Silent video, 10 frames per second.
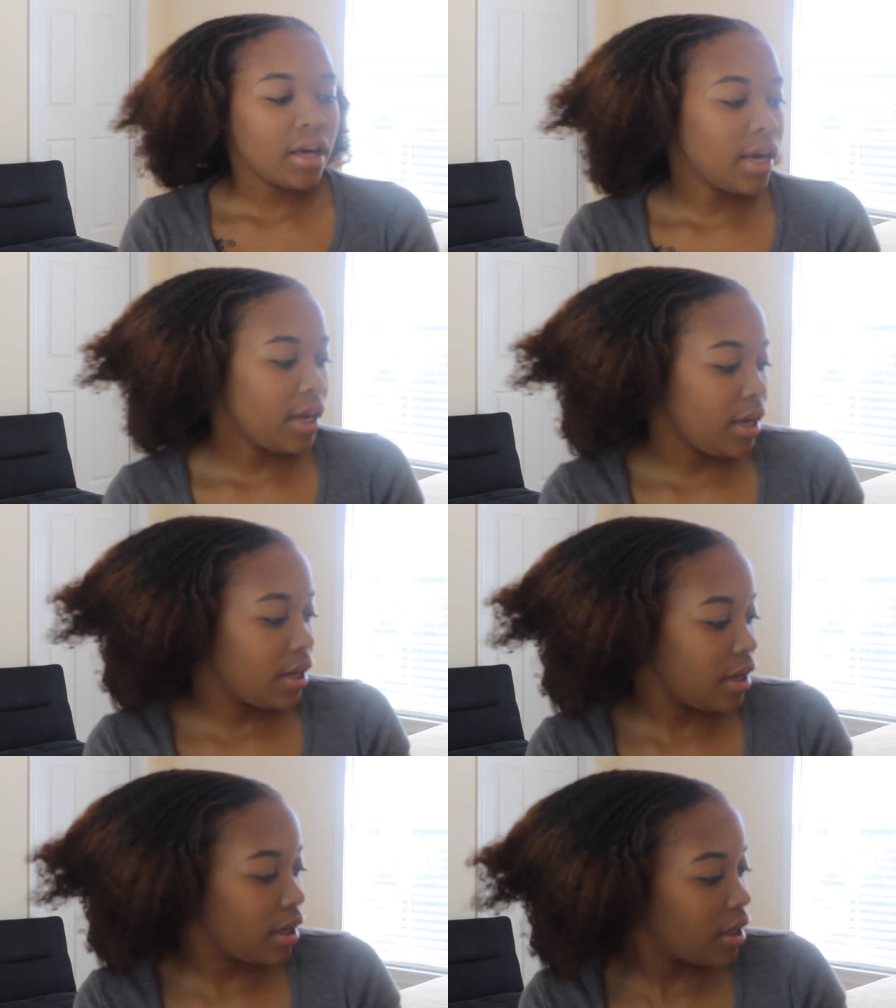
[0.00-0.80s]

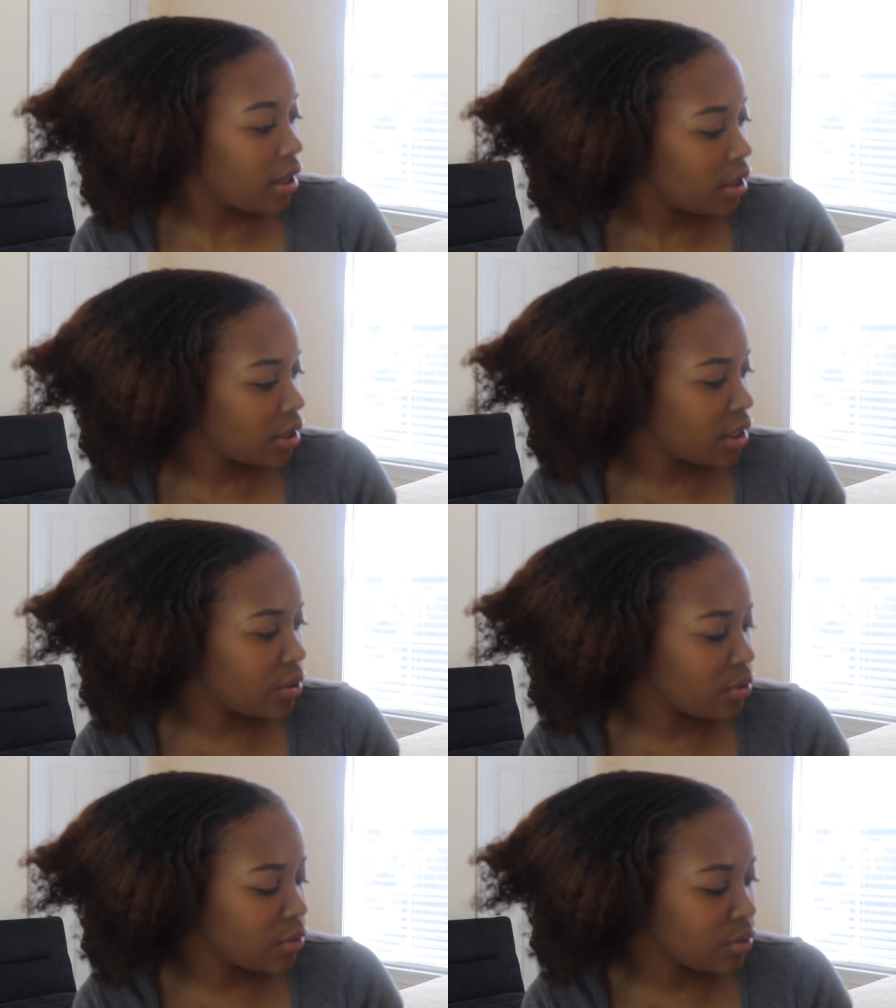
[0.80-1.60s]
a
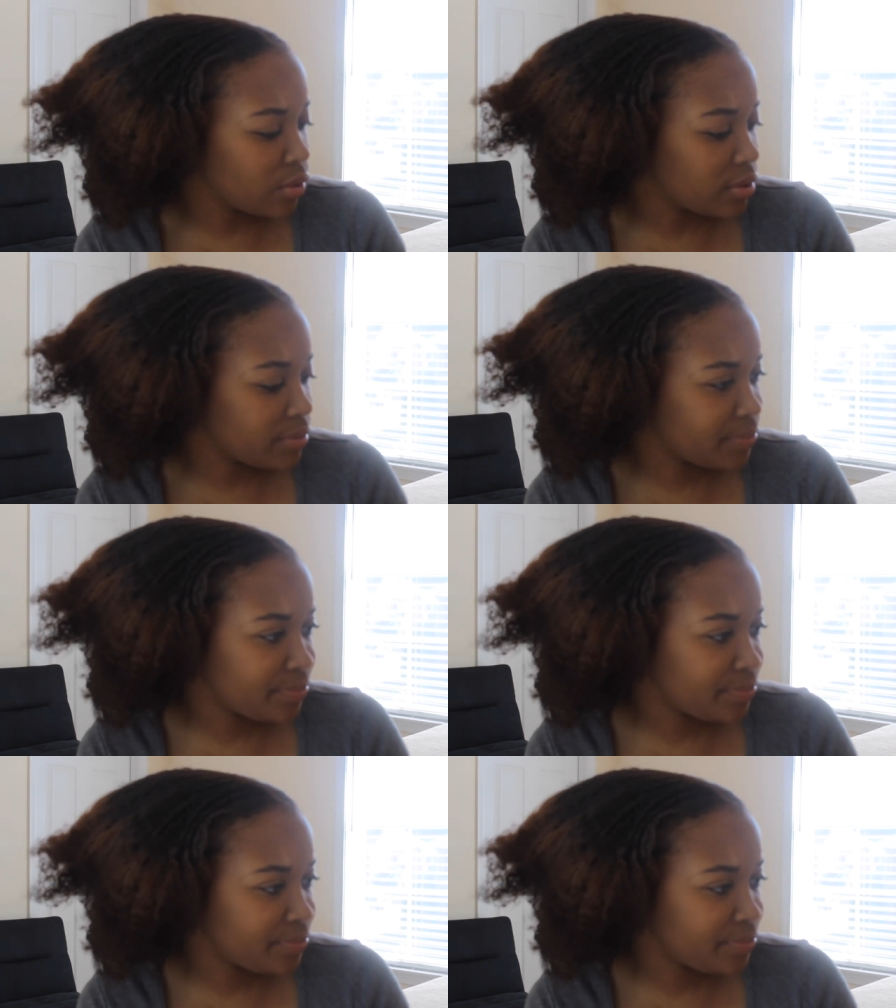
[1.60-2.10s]
little